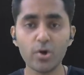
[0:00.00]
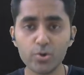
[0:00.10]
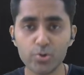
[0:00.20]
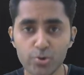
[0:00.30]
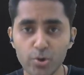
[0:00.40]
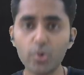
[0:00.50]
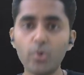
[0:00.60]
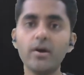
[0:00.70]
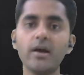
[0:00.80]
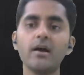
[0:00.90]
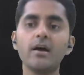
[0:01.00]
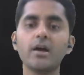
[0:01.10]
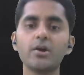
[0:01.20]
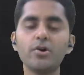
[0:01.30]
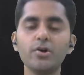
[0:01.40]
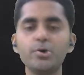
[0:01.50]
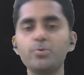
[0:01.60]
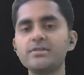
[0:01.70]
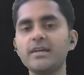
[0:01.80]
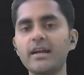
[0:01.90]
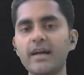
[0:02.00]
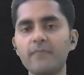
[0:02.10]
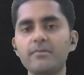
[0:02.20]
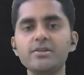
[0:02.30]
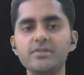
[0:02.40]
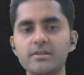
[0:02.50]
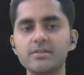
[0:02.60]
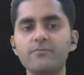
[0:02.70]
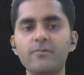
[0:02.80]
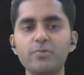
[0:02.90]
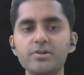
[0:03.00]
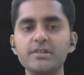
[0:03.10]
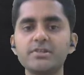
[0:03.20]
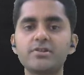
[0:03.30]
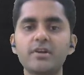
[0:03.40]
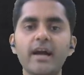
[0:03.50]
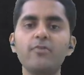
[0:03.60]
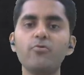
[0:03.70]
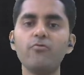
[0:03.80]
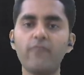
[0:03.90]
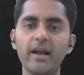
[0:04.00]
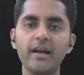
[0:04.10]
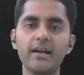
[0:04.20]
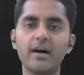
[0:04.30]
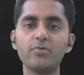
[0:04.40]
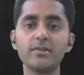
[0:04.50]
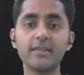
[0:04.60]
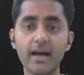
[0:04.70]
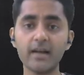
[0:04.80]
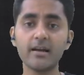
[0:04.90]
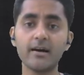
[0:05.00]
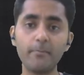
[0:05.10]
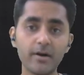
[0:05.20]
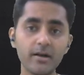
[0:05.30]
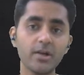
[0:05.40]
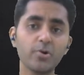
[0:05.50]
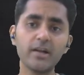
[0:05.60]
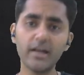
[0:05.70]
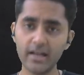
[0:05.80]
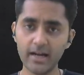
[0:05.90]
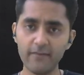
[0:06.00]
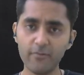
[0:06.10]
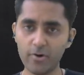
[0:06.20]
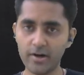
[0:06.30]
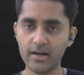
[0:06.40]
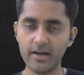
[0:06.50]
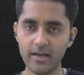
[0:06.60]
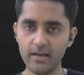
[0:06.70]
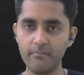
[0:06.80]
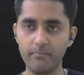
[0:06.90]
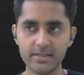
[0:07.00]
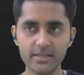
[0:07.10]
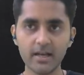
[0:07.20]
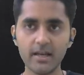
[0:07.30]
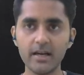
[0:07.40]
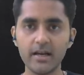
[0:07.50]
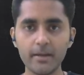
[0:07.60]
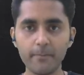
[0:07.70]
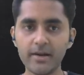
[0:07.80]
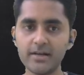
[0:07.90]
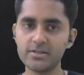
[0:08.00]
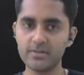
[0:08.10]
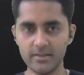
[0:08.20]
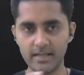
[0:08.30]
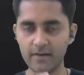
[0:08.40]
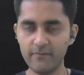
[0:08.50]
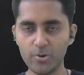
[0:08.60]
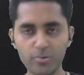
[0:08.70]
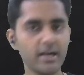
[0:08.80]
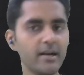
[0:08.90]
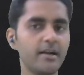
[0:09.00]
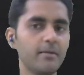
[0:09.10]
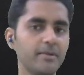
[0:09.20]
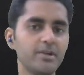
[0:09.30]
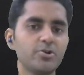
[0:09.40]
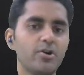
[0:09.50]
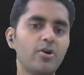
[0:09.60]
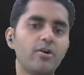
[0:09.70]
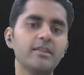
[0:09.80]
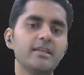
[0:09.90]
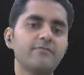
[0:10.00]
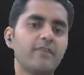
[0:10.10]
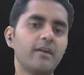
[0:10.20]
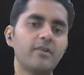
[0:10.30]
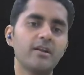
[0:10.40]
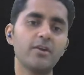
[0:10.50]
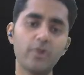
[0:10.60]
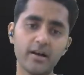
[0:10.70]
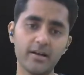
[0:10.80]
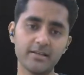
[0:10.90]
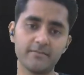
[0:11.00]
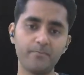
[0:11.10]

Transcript: So, you know, using dimensions, we would just try to find out that a particular derived quantity basically depends, that we know that it depends on all these fundamental quantities.